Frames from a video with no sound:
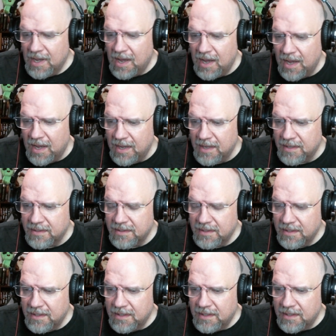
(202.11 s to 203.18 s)
Uh,
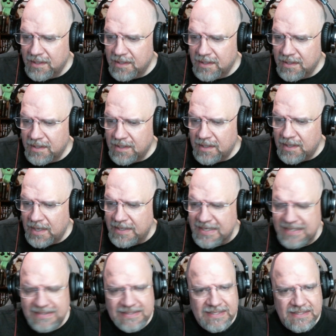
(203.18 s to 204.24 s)
I
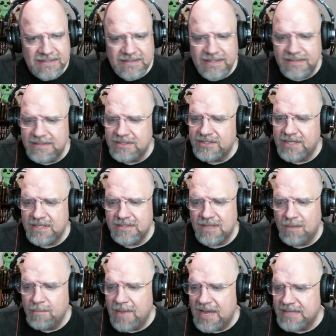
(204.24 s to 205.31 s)
didn't see his Texas
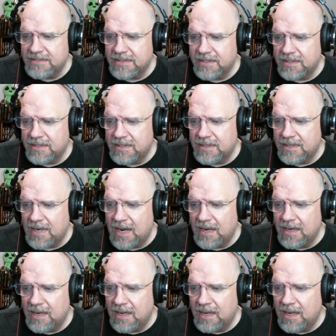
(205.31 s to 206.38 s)
Chainsaw Massacre.
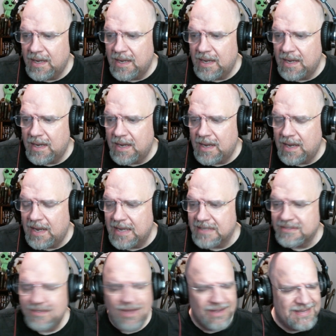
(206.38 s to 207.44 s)
I
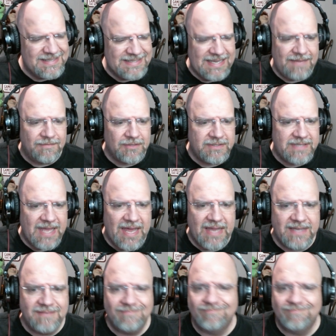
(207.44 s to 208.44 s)
saw his Evil Dead.